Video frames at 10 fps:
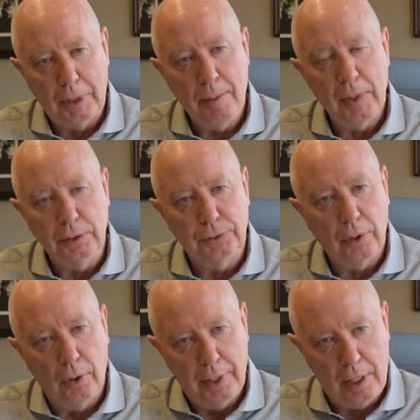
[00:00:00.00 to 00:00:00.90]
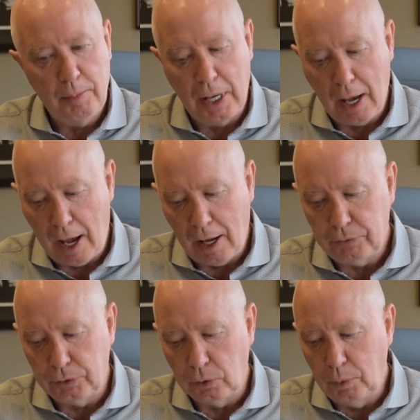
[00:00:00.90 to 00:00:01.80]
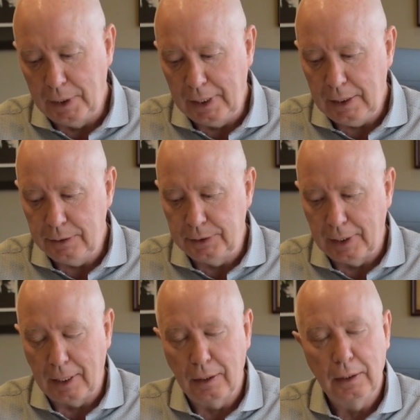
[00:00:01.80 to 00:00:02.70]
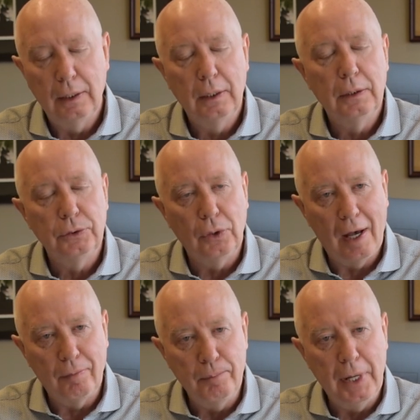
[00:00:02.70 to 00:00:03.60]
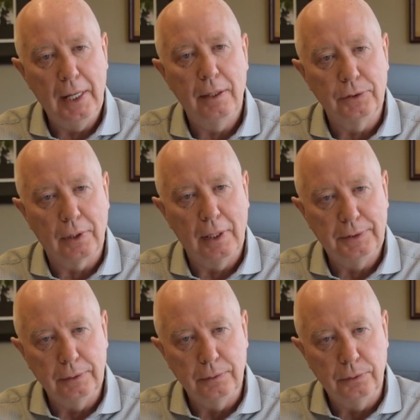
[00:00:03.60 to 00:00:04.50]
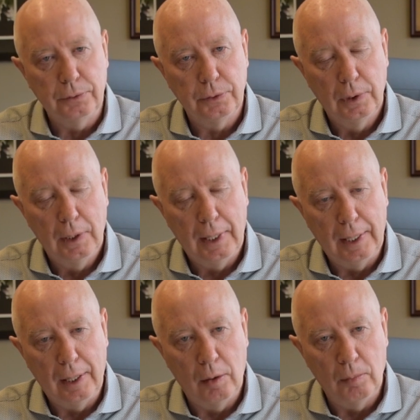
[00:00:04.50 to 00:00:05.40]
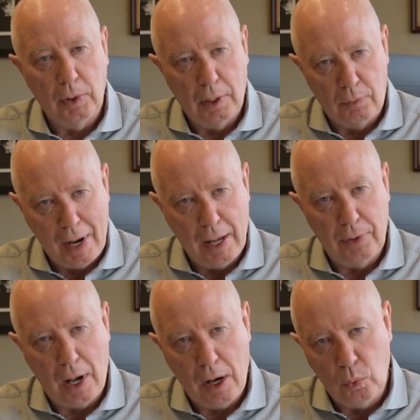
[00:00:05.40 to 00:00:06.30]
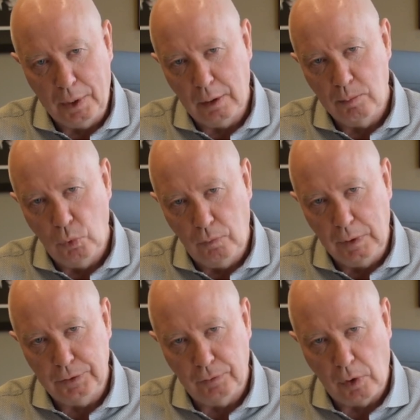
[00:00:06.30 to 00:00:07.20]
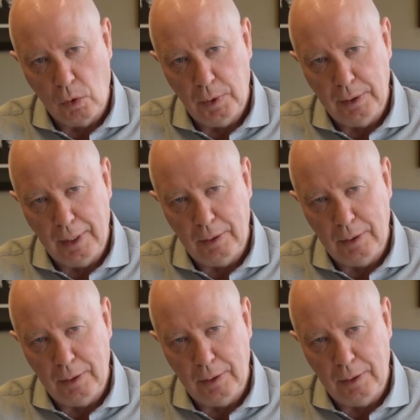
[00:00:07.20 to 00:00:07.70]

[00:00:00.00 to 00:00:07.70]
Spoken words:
payments on their behalf. So we need to have many discussions around how we can move this forward.